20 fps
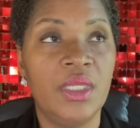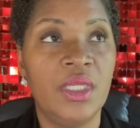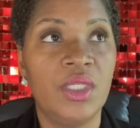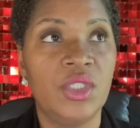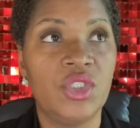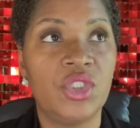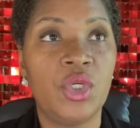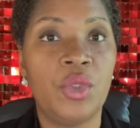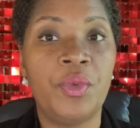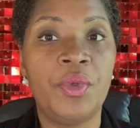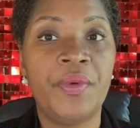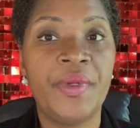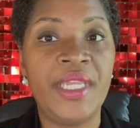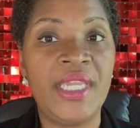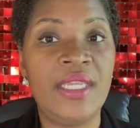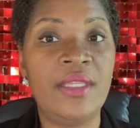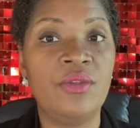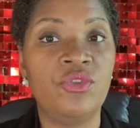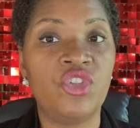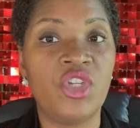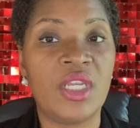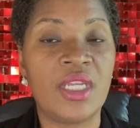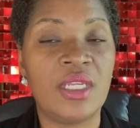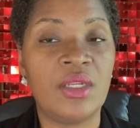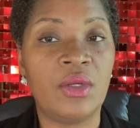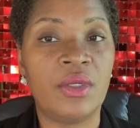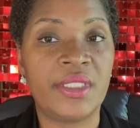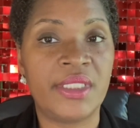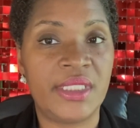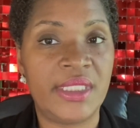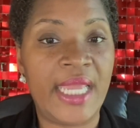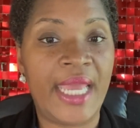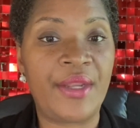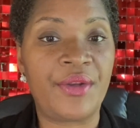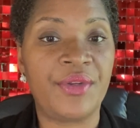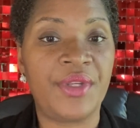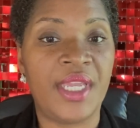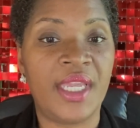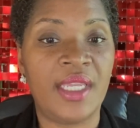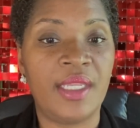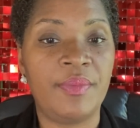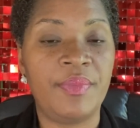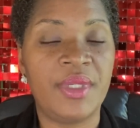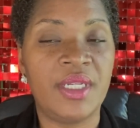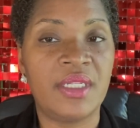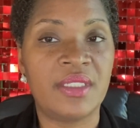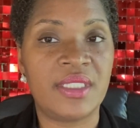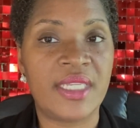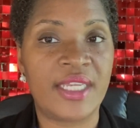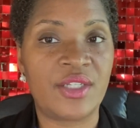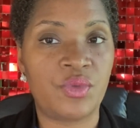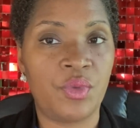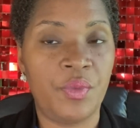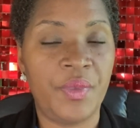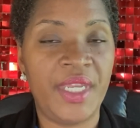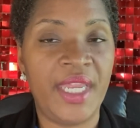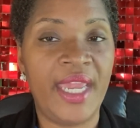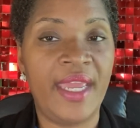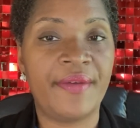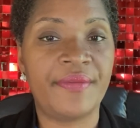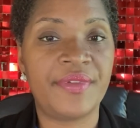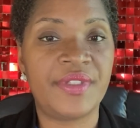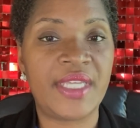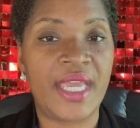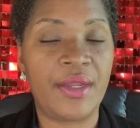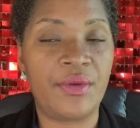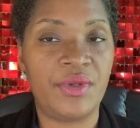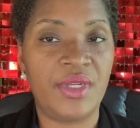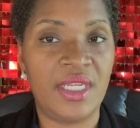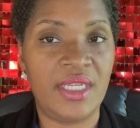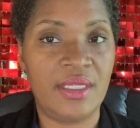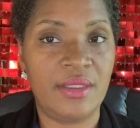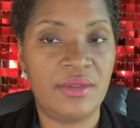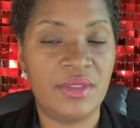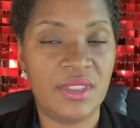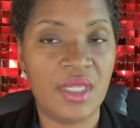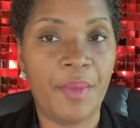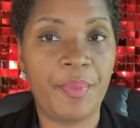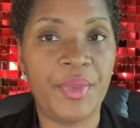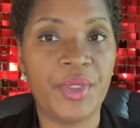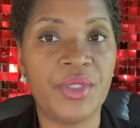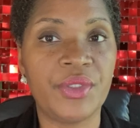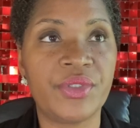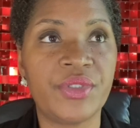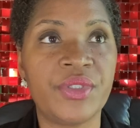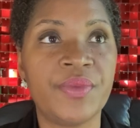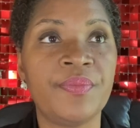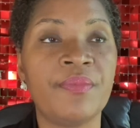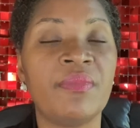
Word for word: So we'll eat chicken on Saturday because that's when we have Saturday suppers.